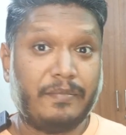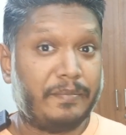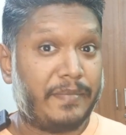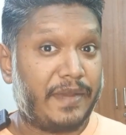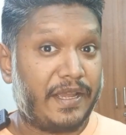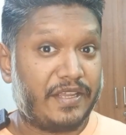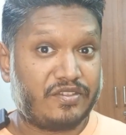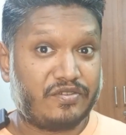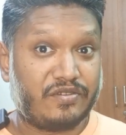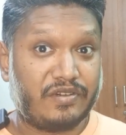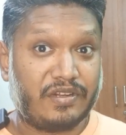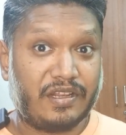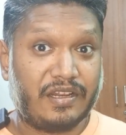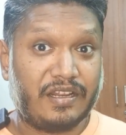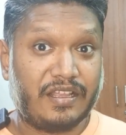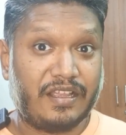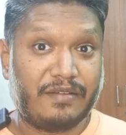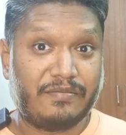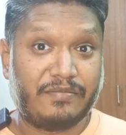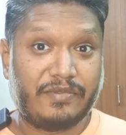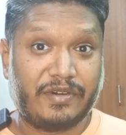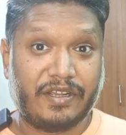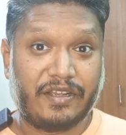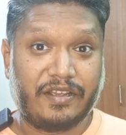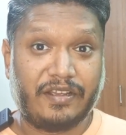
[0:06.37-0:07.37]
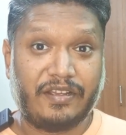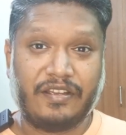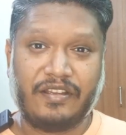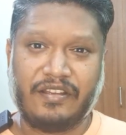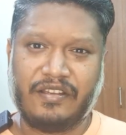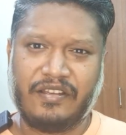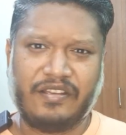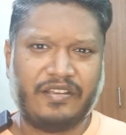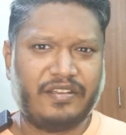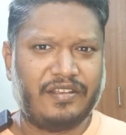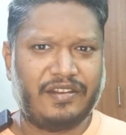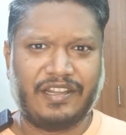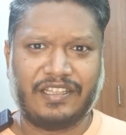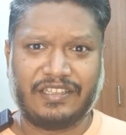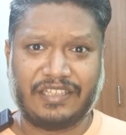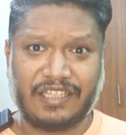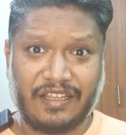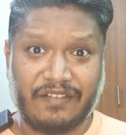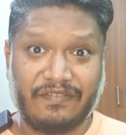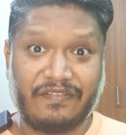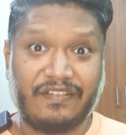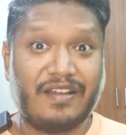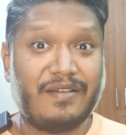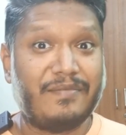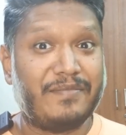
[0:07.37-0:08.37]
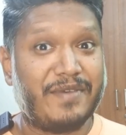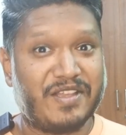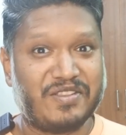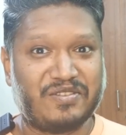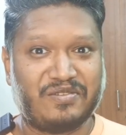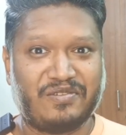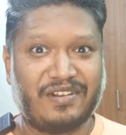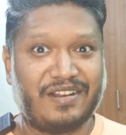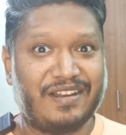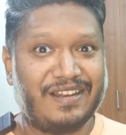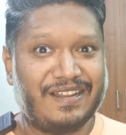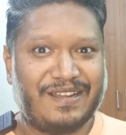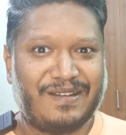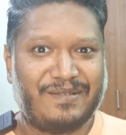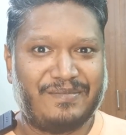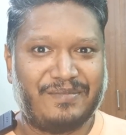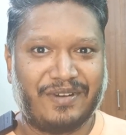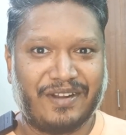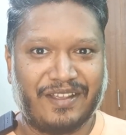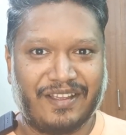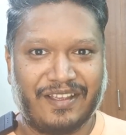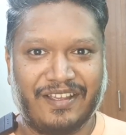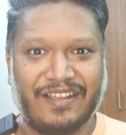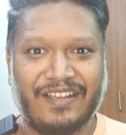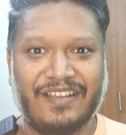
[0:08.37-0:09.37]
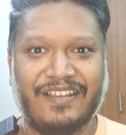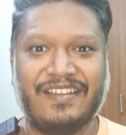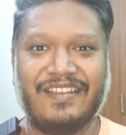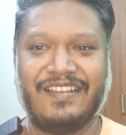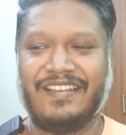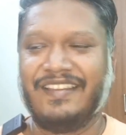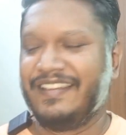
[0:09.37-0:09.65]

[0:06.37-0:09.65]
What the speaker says: Maison Alhambra, Lattafa Maison Alhambra.